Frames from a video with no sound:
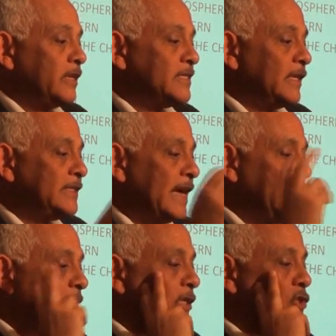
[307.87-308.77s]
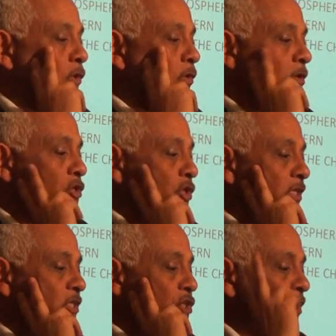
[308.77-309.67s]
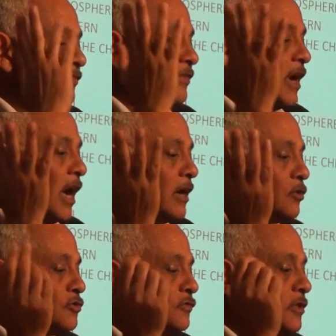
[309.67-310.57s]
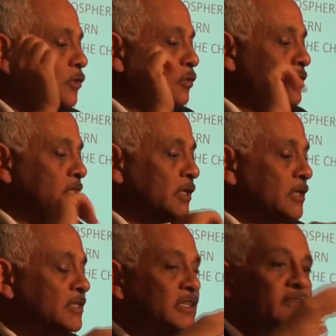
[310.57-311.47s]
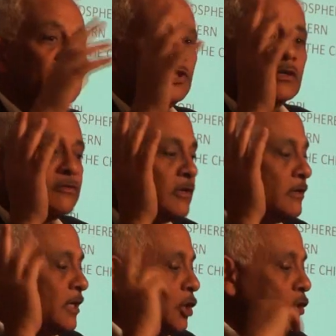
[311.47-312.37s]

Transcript: There's an Italian NGO called CHIMS, CEFA, Agrosphere, Consel, Save the Children,